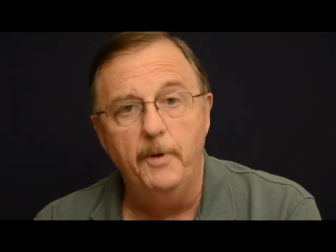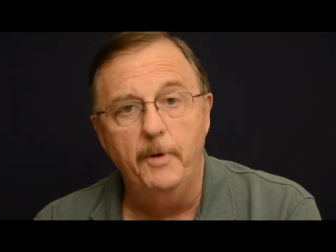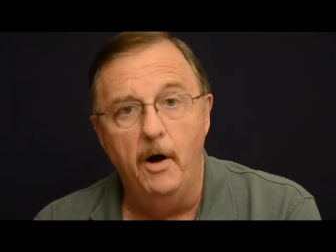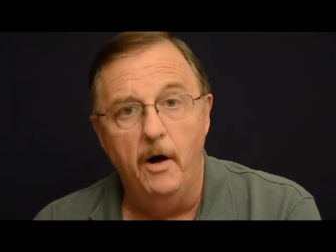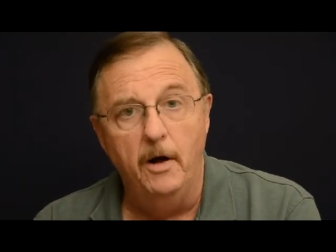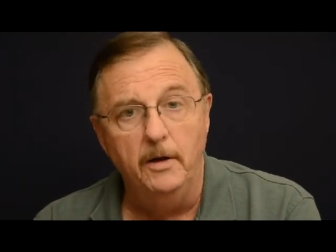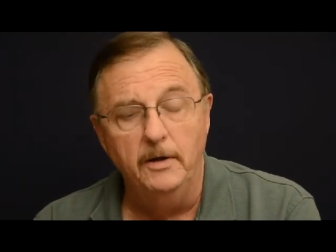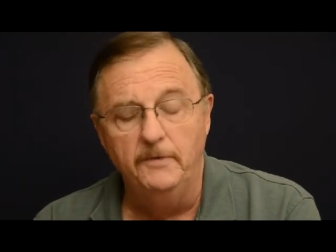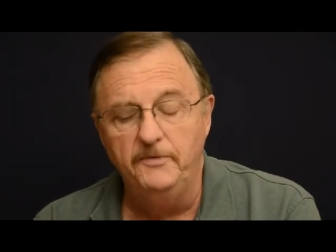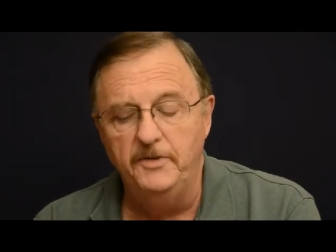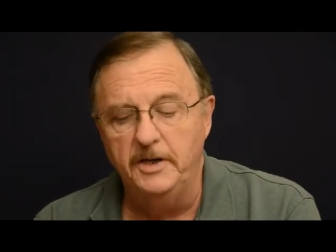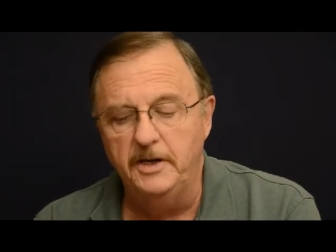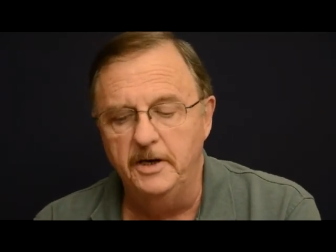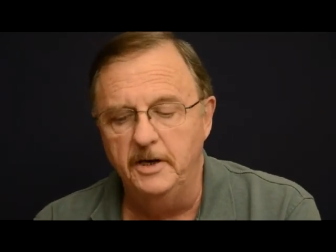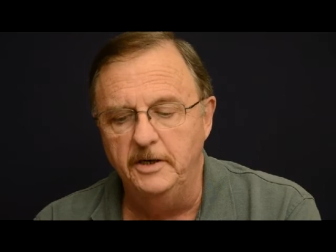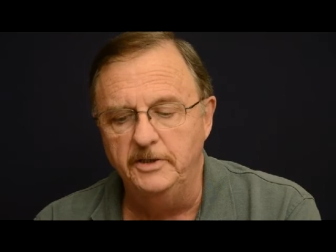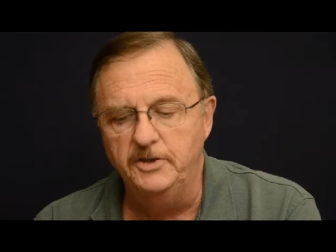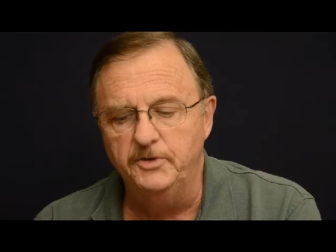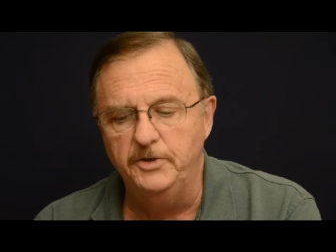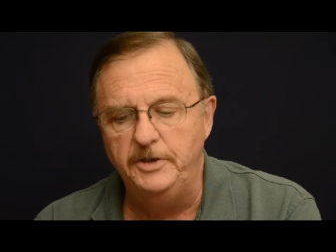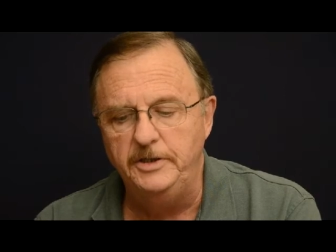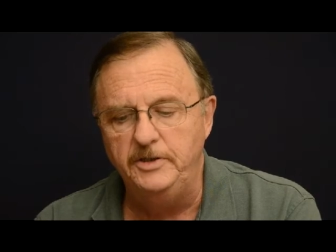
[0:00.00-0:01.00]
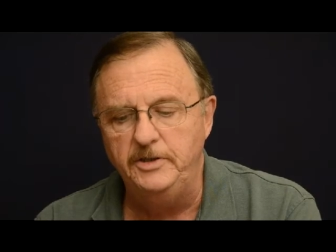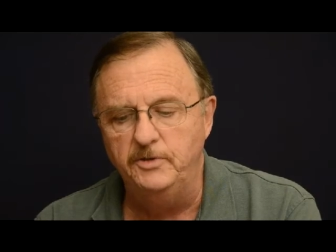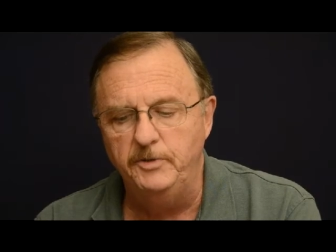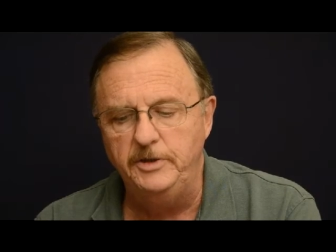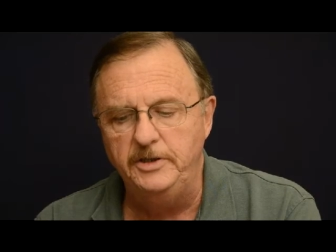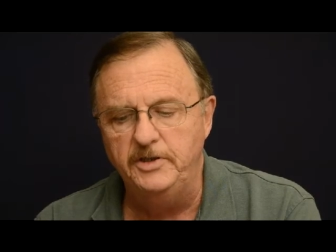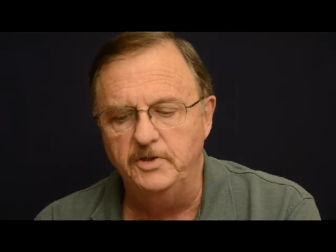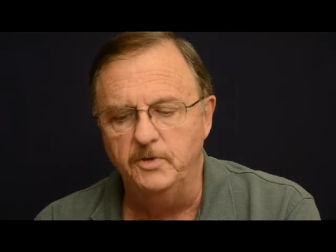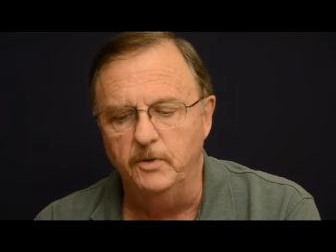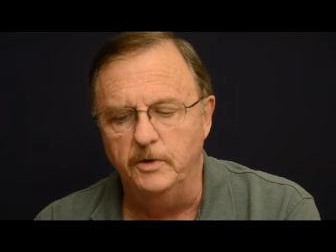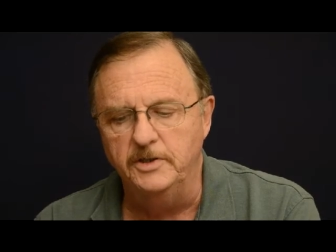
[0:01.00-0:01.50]
all of the country's
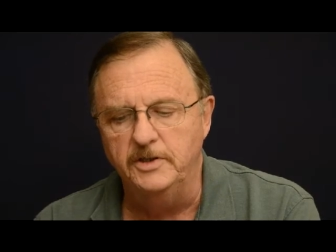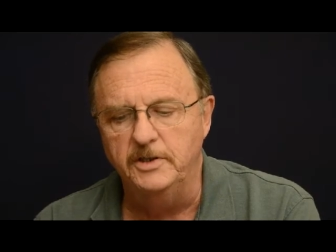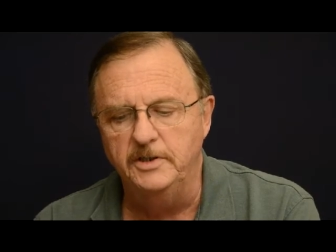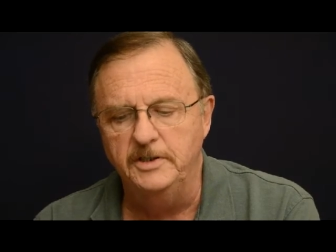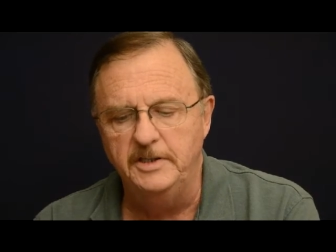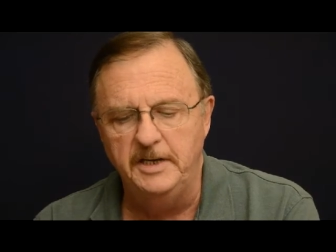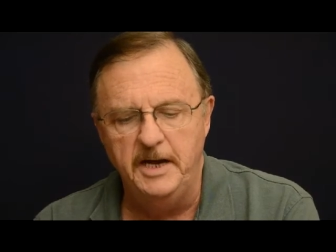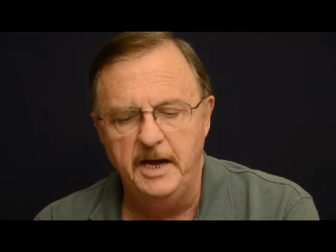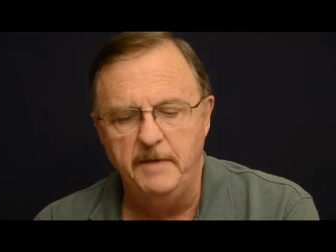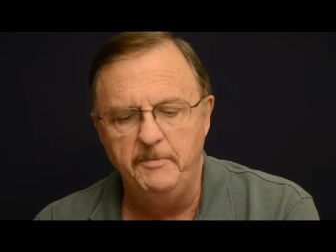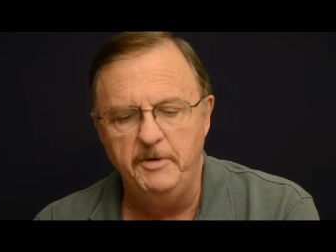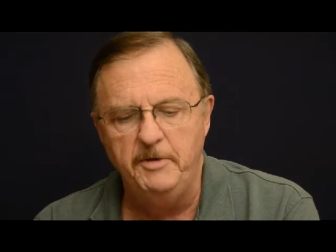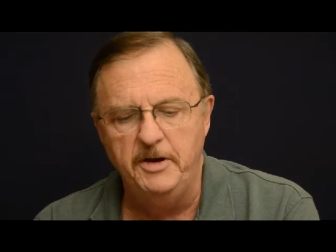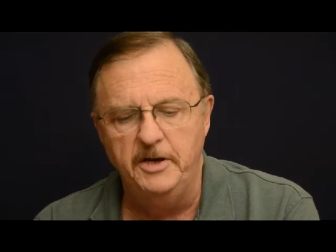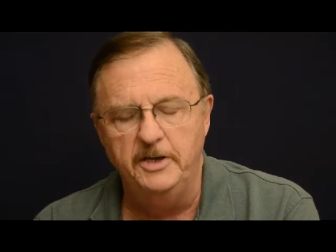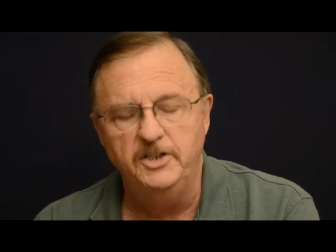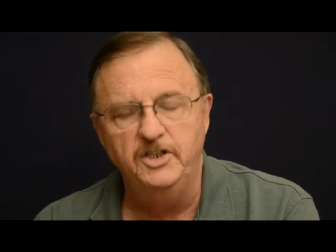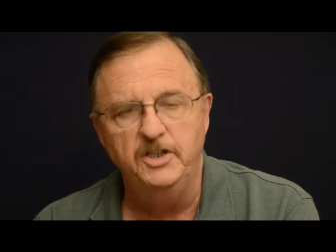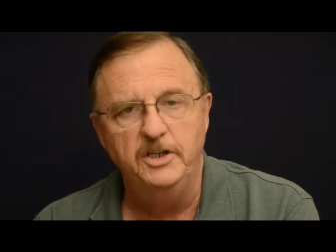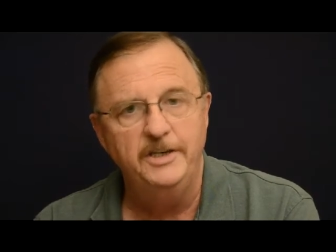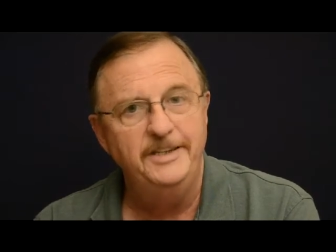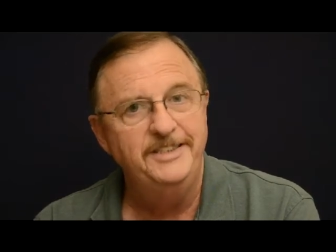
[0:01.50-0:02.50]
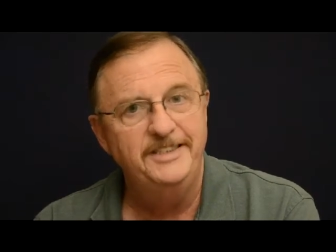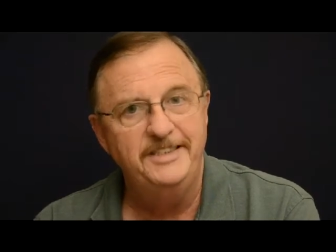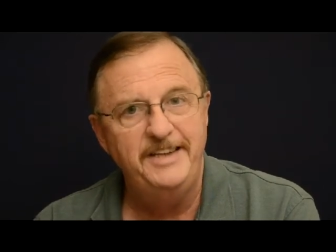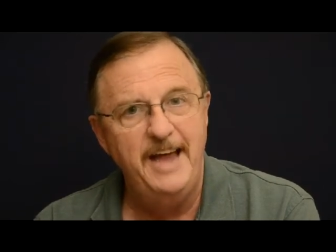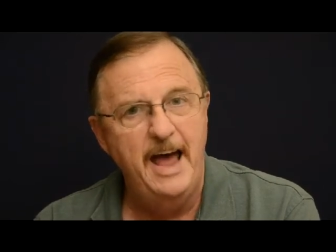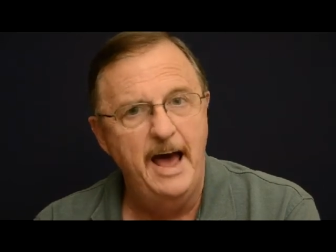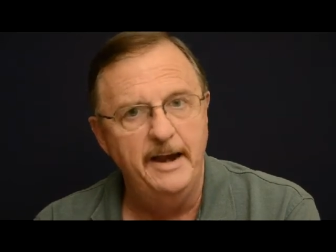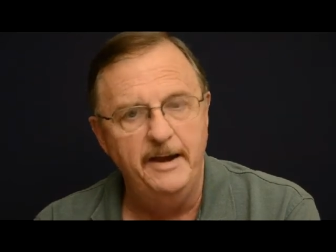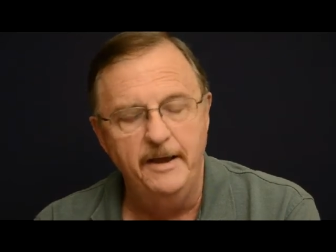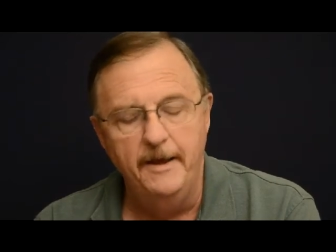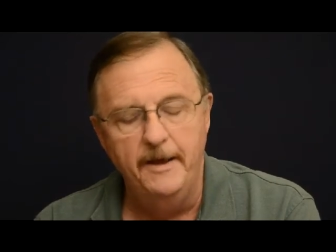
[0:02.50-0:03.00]
resources and ammunition
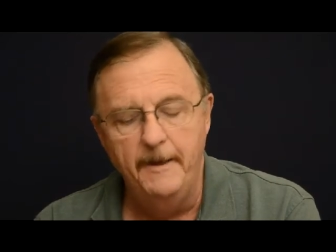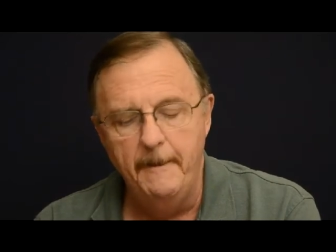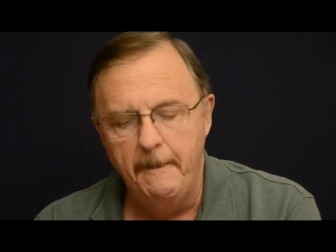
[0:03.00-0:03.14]
instead.